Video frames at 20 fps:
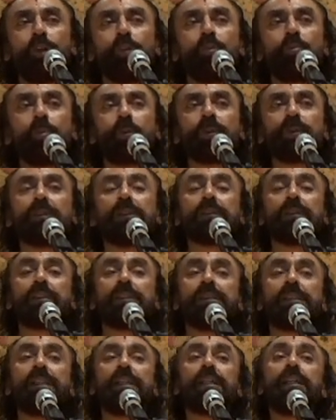who was a
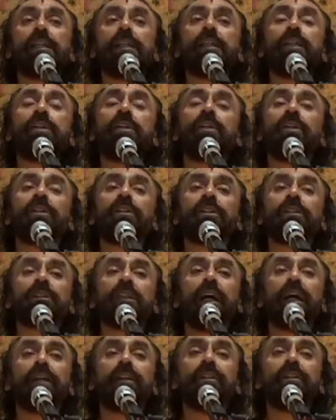senior
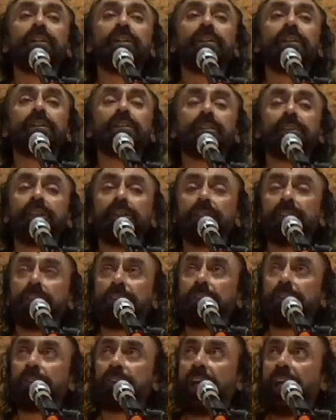scientist in
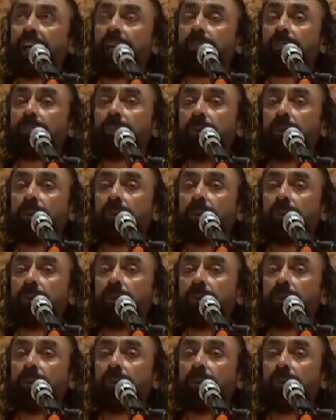the Jet